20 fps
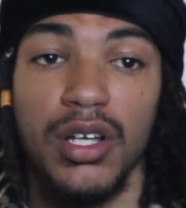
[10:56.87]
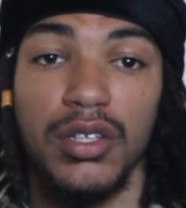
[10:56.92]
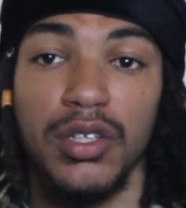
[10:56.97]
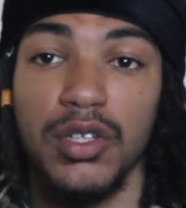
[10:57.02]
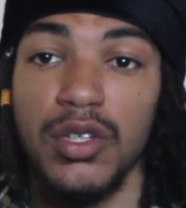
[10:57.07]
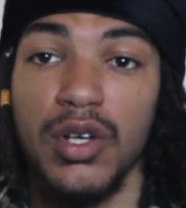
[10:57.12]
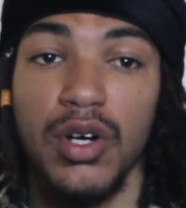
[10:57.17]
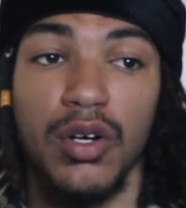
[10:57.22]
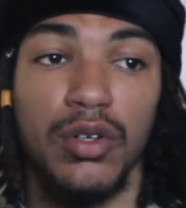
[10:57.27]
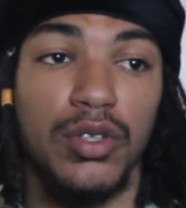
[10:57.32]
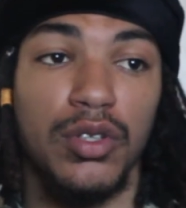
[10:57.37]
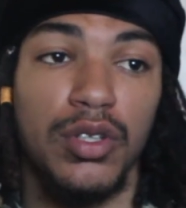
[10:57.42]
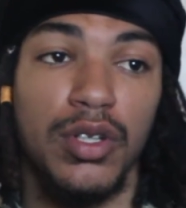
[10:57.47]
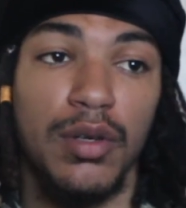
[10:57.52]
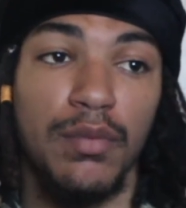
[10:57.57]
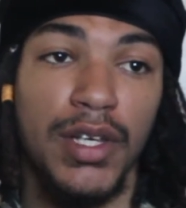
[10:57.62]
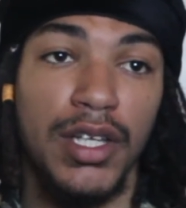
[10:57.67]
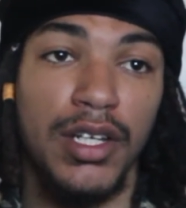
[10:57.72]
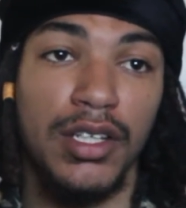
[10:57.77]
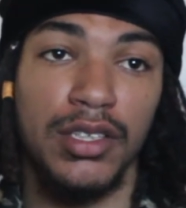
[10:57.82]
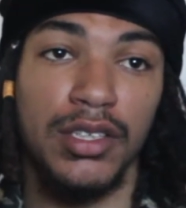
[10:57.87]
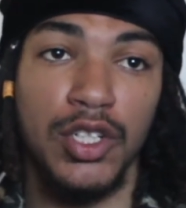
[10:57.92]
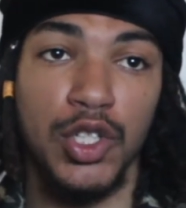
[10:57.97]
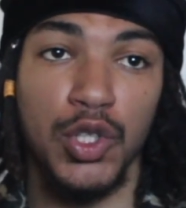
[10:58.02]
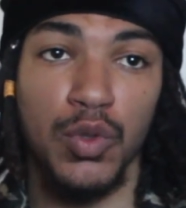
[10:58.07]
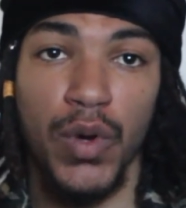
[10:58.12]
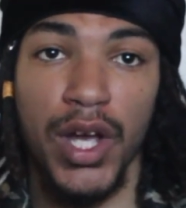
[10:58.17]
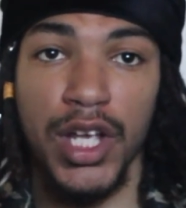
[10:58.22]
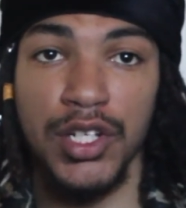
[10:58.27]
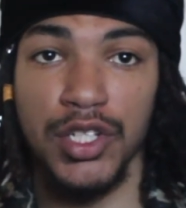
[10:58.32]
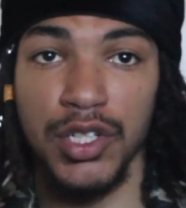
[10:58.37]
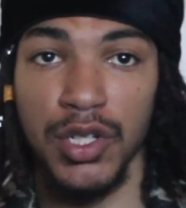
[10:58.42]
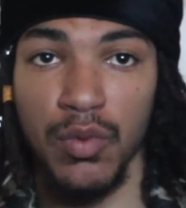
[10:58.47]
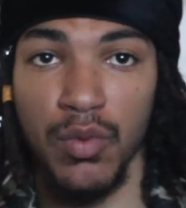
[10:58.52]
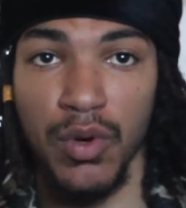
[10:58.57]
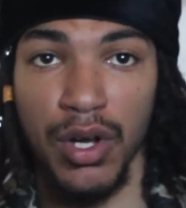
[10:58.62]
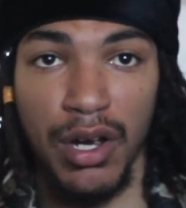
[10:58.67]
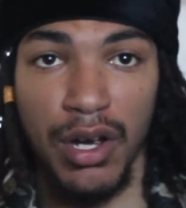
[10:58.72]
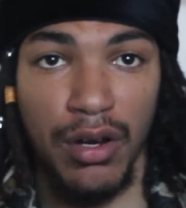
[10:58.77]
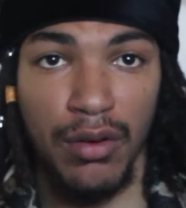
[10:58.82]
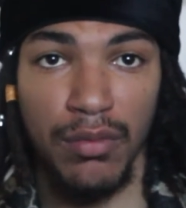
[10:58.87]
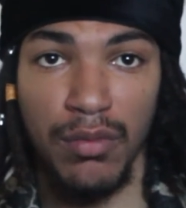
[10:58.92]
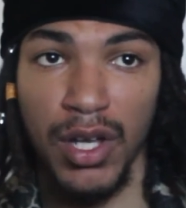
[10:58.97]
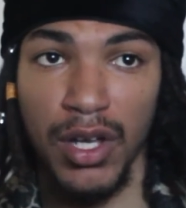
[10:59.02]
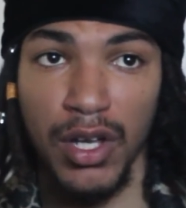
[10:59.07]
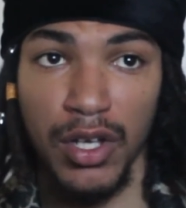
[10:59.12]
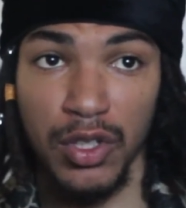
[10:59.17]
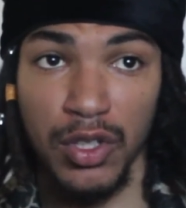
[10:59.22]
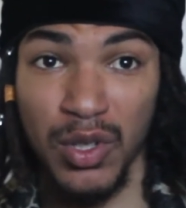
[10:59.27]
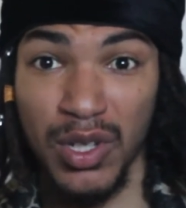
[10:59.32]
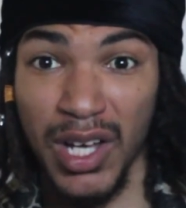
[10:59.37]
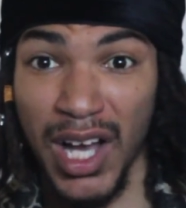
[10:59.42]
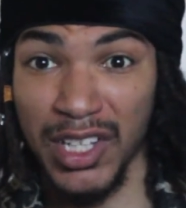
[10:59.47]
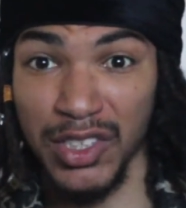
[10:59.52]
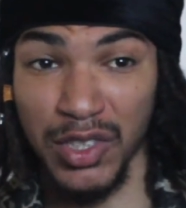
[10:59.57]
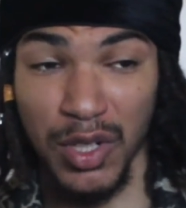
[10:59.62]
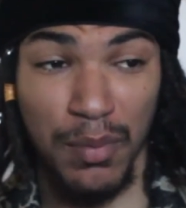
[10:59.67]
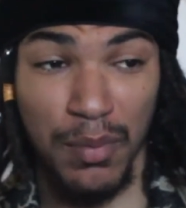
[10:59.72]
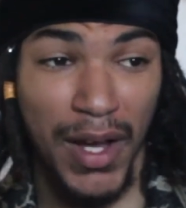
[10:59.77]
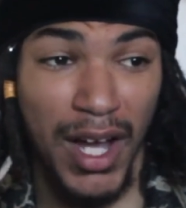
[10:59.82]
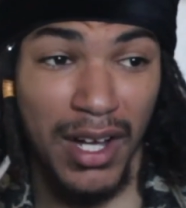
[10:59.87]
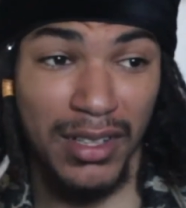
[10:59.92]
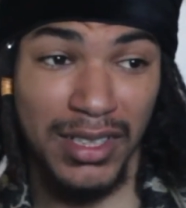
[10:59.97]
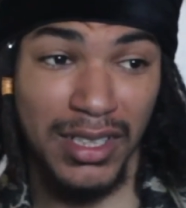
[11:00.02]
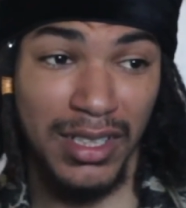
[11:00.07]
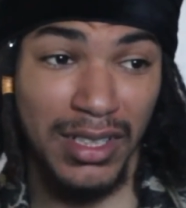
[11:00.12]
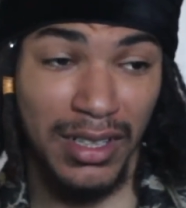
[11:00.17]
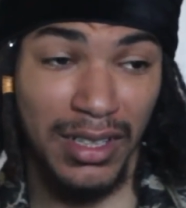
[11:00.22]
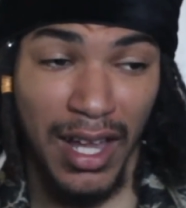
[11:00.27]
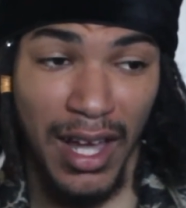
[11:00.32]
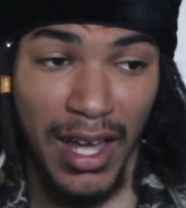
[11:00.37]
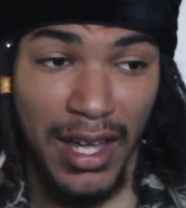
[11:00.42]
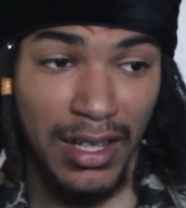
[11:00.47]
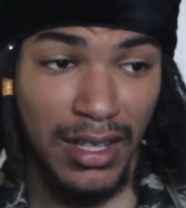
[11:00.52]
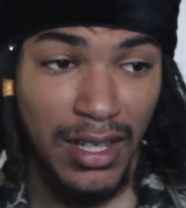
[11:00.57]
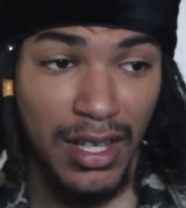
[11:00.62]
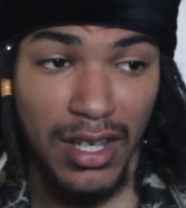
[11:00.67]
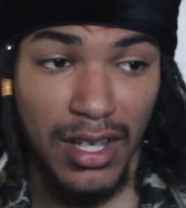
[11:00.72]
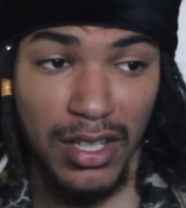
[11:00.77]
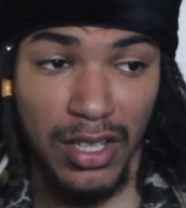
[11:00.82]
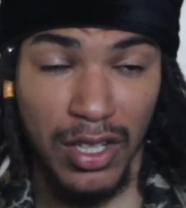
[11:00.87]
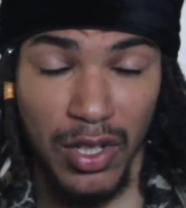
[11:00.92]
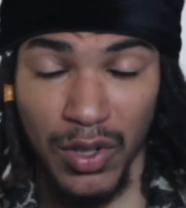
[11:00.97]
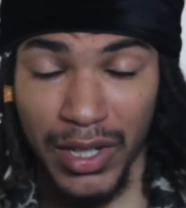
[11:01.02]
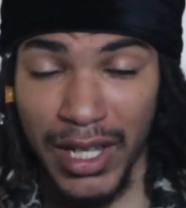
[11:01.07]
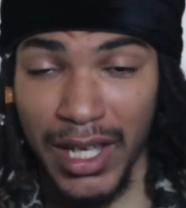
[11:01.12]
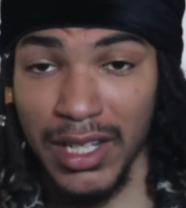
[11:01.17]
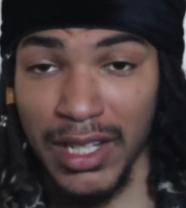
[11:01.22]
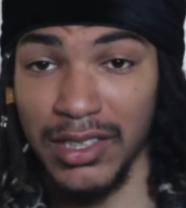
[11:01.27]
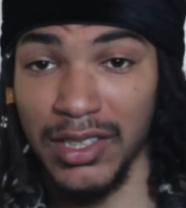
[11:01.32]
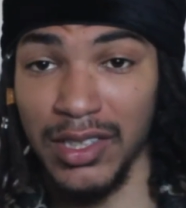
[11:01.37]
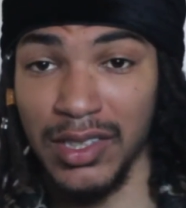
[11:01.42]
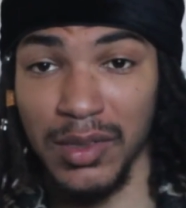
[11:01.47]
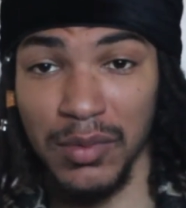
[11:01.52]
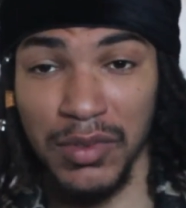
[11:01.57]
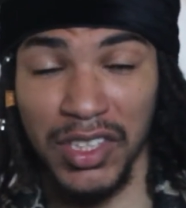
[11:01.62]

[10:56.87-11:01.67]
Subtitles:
You could be in a situation where you guys are about to get into some